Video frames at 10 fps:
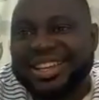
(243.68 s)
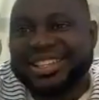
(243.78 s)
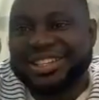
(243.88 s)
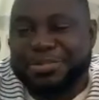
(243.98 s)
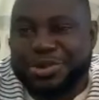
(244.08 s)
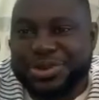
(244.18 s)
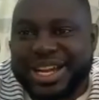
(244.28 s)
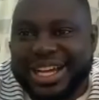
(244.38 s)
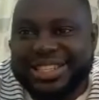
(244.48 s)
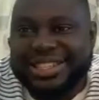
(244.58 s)
the
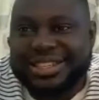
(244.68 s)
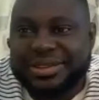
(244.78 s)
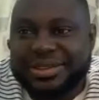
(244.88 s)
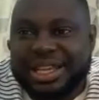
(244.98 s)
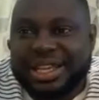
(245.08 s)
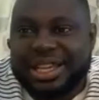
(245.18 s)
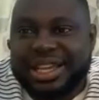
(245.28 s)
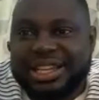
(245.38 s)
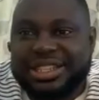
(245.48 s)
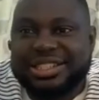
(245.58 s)
product
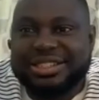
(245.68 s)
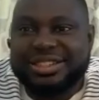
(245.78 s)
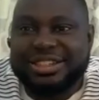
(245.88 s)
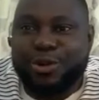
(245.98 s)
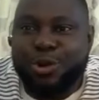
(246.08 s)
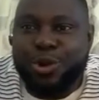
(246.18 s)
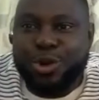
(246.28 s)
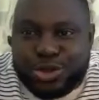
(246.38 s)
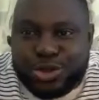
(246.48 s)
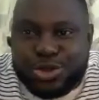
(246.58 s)
and the
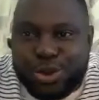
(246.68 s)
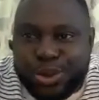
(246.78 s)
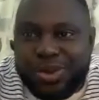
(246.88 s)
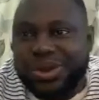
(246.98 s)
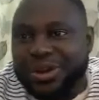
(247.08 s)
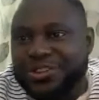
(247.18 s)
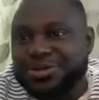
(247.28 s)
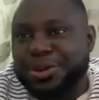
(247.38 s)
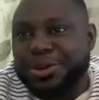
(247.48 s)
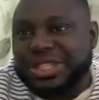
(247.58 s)
core soul of
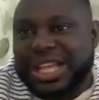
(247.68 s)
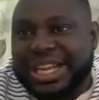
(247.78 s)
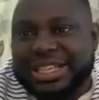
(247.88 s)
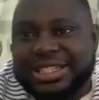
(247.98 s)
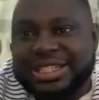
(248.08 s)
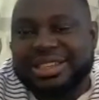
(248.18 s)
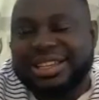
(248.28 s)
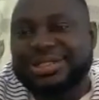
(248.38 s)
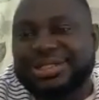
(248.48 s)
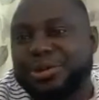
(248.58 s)
sports, that is
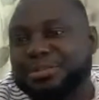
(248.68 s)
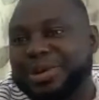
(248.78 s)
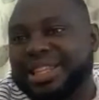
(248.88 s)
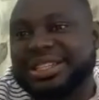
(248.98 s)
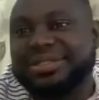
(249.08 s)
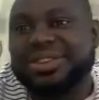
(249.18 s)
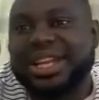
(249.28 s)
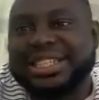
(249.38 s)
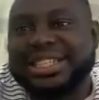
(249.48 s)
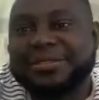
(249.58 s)
its
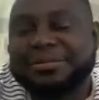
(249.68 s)
competitiveness,